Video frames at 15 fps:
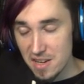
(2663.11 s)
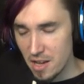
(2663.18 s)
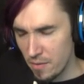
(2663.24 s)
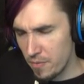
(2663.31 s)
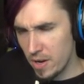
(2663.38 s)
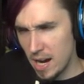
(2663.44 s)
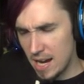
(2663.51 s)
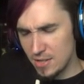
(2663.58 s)

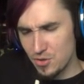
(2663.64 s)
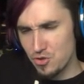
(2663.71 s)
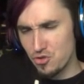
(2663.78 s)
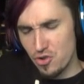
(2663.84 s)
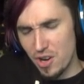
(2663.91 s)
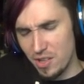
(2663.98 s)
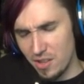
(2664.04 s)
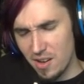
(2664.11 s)
If you guys are
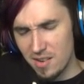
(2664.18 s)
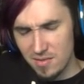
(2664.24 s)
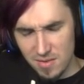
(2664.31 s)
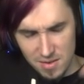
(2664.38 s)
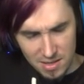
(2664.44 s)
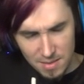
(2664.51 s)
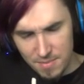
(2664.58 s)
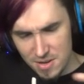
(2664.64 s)
enjoying Long
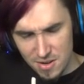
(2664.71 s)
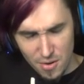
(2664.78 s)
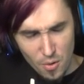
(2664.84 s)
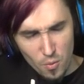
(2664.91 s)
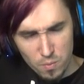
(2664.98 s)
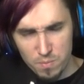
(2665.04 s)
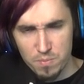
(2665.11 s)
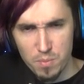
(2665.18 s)
Dark, let me
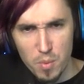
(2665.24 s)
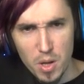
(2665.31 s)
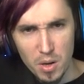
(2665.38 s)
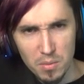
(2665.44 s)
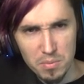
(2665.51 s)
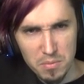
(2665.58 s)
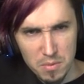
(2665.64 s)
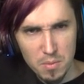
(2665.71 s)
know, you
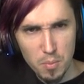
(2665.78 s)
know,